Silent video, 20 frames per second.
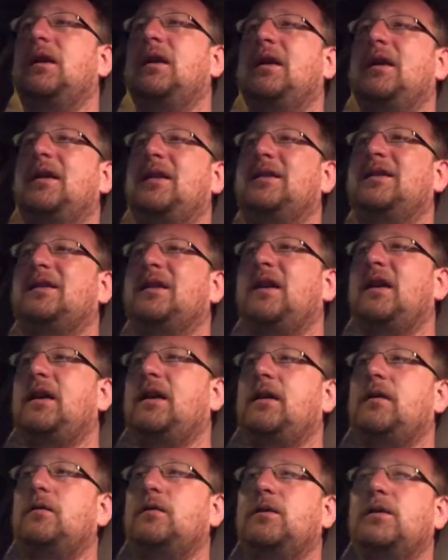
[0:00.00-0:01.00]
it's
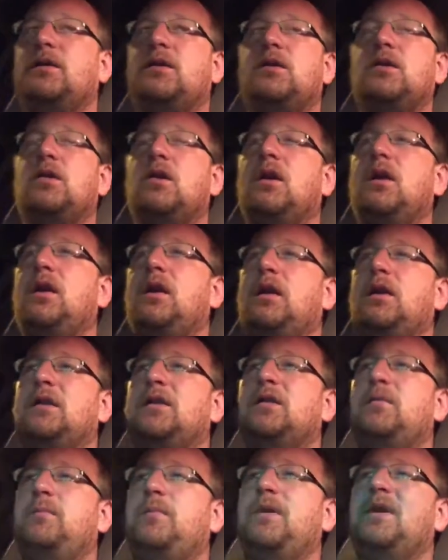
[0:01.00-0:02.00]
a
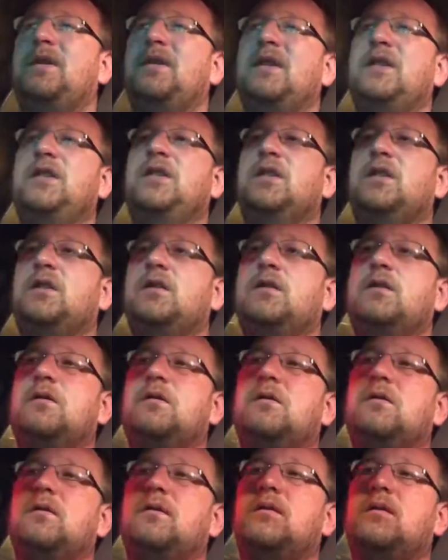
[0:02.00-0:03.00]
strange
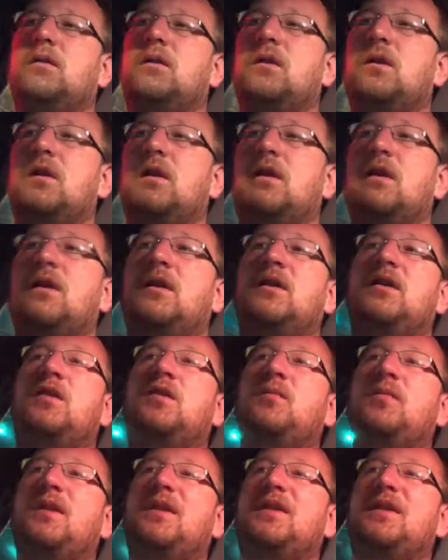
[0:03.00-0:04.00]
position
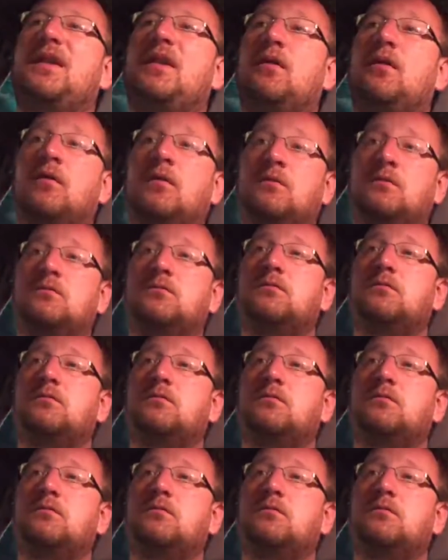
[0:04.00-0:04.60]
to be single